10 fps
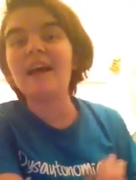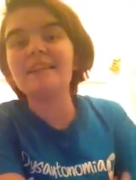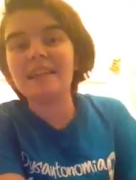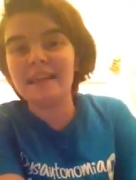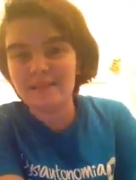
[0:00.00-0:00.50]

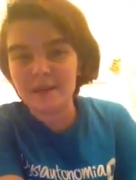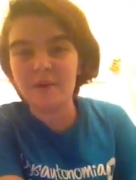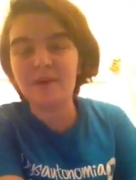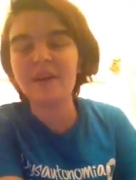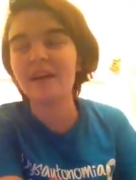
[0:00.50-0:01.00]
asking if I'm
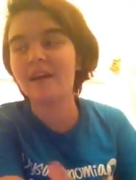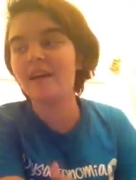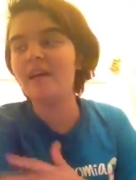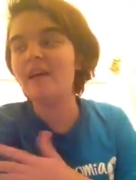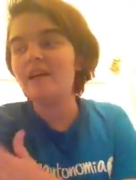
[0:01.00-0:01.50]

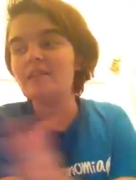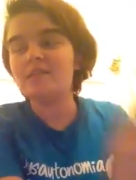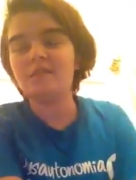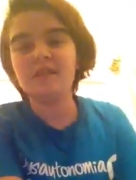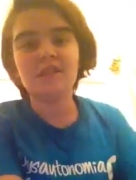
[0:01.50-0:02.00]
okay.
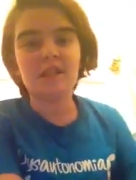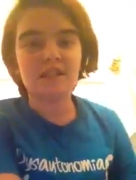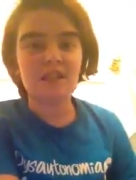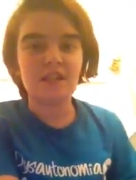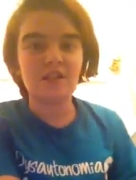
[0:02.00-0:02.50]
So it's
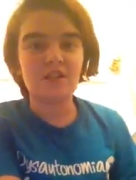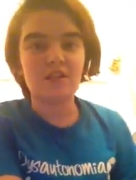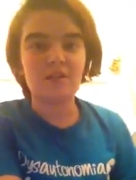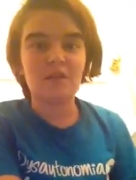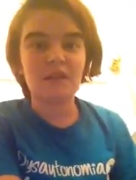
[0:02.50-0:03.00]
just easier to
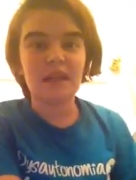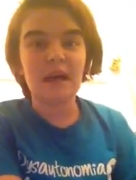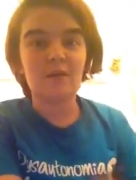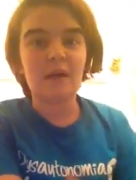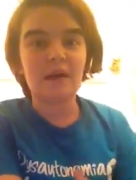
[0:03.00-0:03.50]
do it
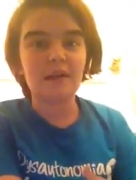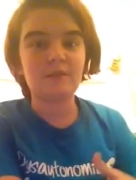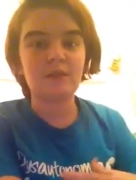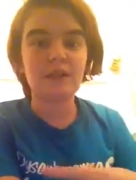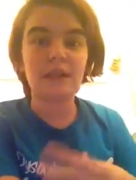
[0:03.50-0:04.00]
that way because
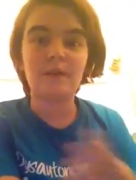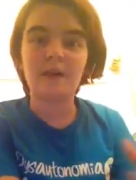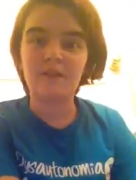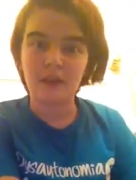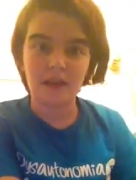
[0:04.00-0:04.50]
most of the time I
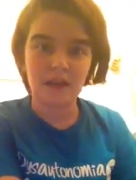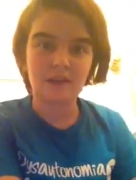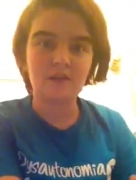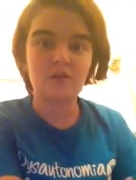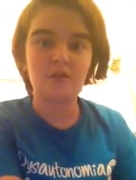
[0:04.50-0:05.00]
forget
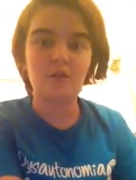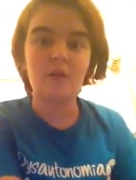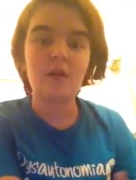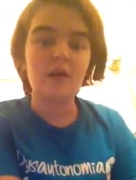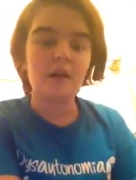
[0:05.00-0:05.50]
to
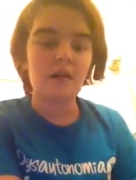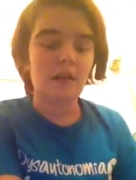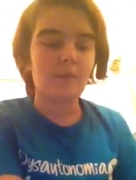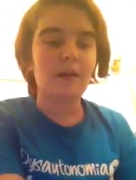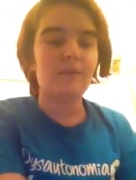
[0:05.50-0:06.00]

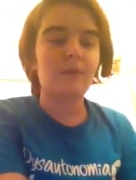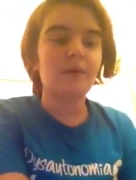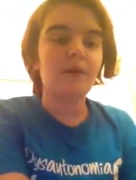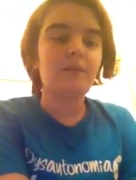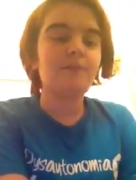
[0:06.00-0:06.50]
let people
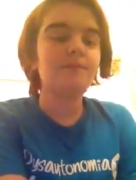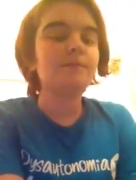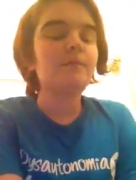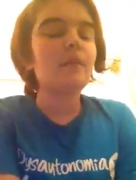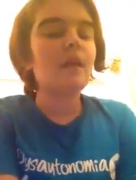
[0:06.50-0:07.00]
know.
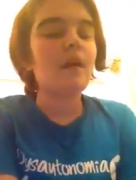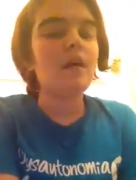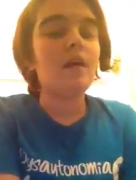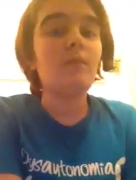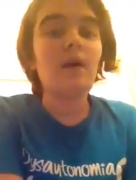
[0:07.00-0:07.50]

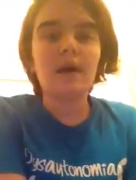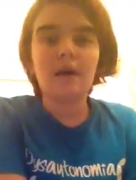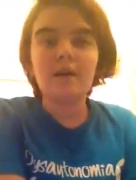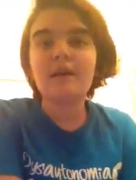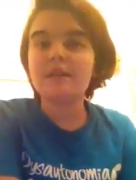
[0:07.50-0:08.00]
Um,
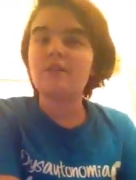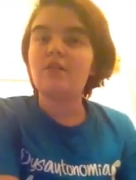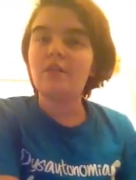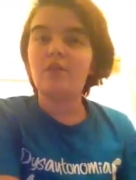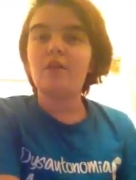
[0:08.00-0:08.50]
uh, that's
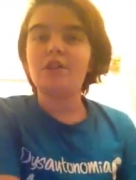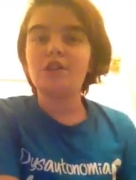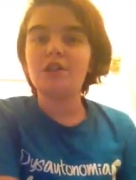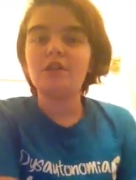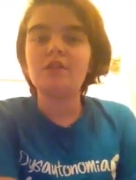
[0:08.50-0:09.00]
all the
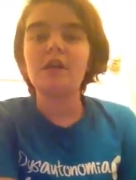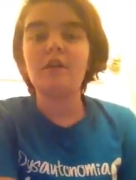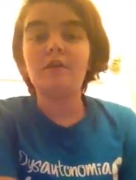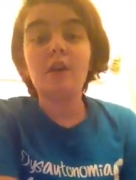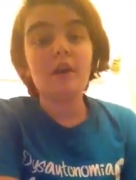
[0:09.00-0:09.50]
questions.
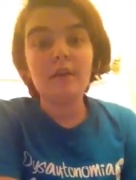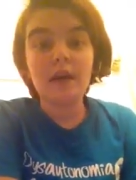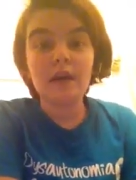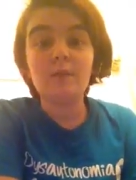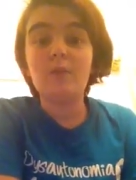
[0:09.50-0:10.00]
If you have
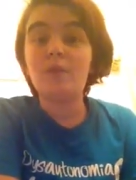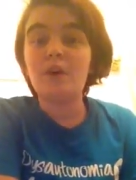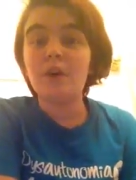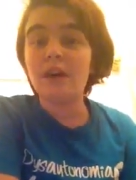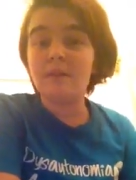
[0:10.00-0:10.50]
any more
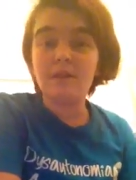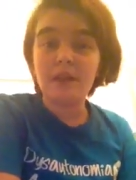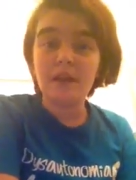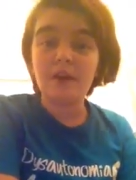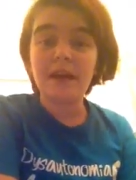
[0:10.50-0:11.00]
or any
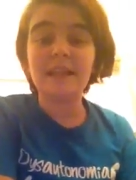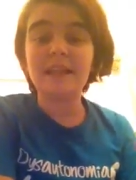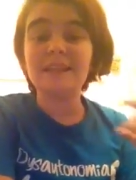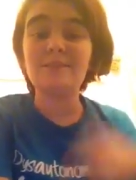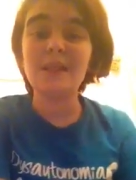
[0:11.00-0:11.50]
video
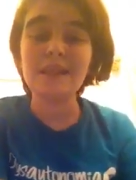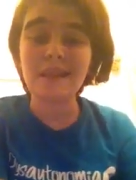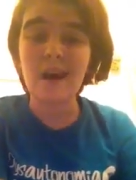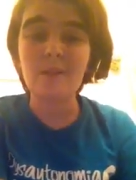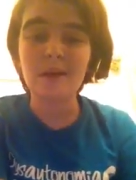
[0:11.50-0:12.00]
ideas, please
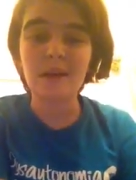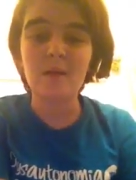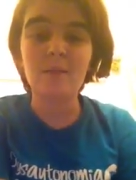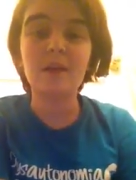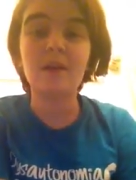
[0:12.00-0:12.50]
comment
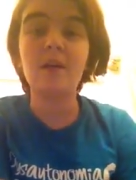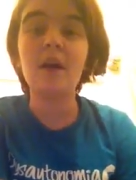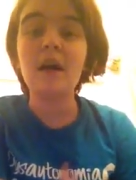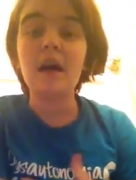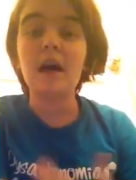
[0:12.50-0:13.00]
down below.
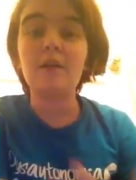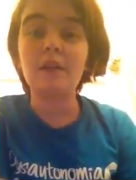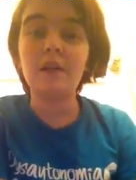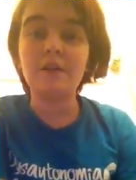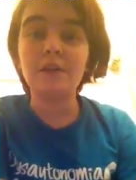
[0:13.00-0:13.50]
I would
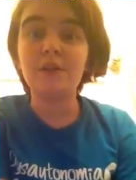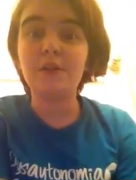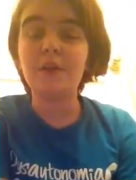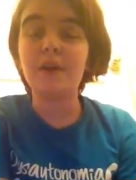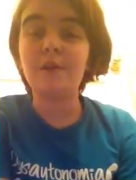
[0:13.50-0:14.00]
love to
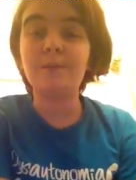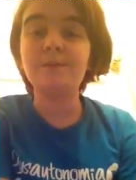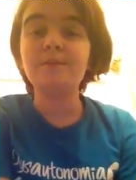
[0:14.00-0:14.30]
do them